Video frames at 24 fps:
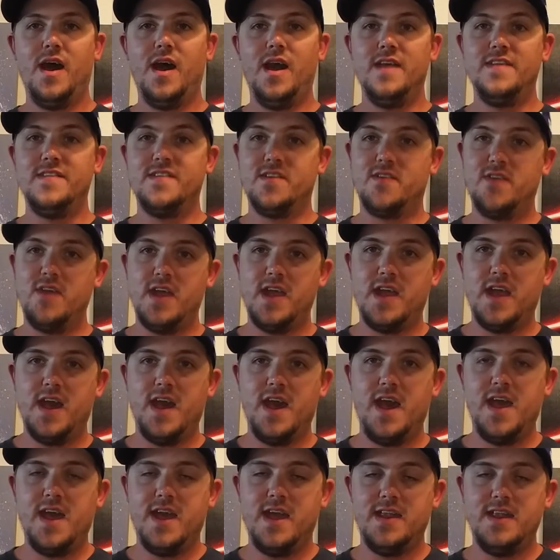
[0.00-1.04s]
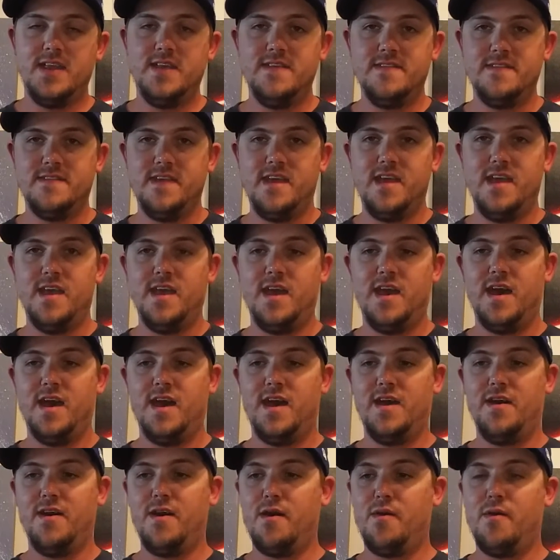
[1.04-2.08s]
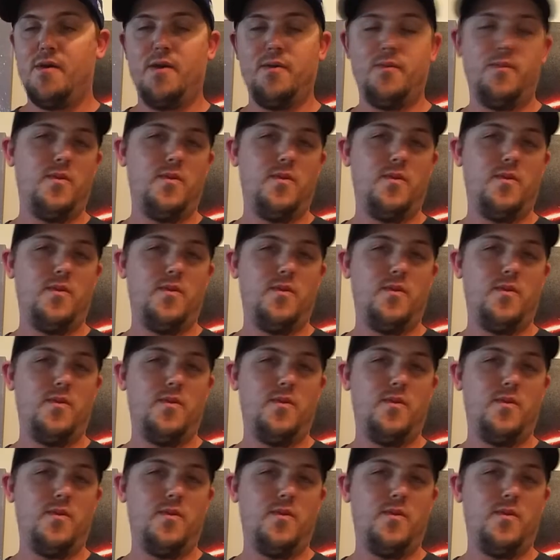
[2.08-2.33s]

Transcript: He's a great guy, and he's a